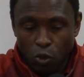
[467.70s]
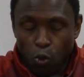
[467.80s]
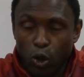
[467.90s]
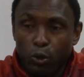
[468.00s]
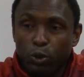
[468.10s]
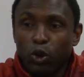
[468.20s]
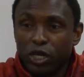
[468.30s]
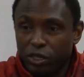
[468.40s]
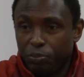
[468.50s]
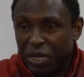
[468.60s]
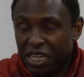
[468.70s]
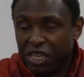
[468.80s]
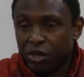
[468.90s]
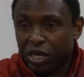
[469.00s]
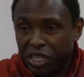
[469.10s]
where we wanted to be
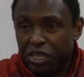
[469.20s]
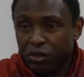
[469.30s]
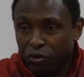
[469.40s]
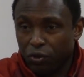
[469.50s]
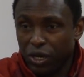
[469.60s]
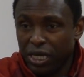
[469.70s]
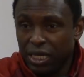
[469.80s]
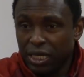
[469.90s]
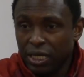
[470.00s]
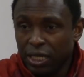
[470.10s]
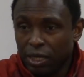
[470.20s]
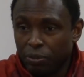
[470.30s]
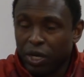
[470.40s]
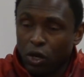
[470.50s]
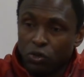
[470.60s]
here in year three,
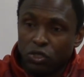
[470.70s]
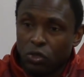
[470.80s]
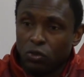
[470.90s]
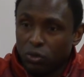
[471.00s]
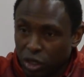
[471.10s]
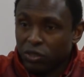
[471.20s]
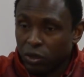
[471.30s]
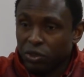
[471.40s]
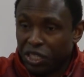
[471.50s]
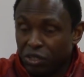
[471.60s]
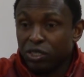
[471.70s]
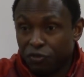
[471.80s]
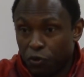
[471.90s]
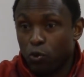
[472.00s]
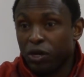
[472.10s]
but also, you know, years
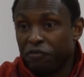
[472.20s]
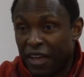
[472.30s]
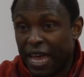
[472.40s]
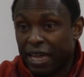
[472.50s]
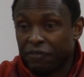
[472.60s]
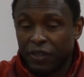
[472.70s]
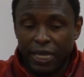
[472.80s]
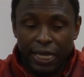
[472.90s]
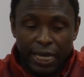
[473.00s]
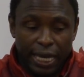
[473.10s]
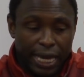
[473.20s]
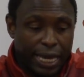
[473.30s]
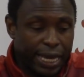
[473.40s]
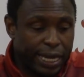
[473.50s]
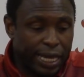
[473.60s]
four and five.
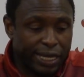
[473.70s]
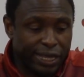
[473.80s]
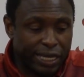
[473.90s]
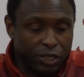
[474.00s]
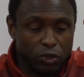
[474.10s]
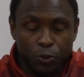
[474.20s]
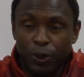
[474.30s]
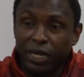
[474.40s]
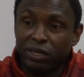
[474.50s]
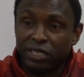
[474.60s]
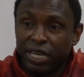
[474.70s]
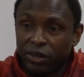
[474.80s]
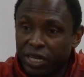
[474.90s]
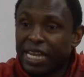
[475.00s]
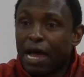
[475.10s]
And I think those players that
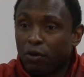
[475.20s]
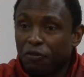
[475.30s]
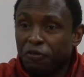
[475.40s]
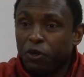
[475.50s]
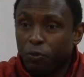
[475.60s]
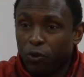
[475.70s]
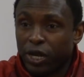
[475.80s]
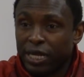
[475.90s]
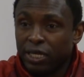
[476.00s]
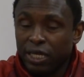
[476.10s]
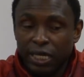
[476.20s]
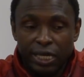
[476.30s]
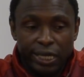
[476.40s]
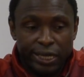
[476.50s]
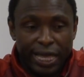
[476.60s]
are in our footprint
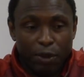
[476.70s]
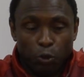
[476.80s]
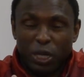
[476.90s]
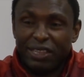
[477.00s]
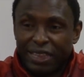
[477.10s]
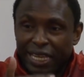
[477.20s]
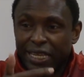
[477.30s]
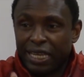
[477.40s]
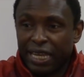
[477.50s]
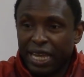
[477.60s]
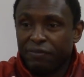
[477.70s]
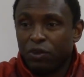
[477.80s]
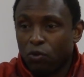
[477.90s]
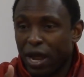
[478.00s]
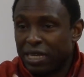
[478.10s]
that we think can have
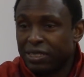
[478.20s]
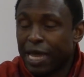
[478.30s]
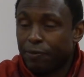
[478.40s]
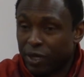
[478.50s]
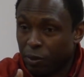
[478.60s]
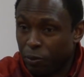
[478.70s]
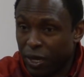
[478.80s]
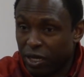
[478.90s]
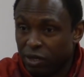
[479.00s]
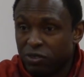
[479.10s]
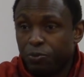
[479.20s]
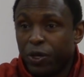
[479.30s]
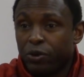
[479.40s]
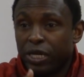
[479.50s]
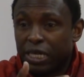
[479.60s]
the right type of competitive
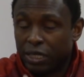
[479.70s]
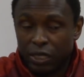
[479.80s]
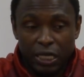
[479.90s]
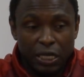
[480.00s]
spirit and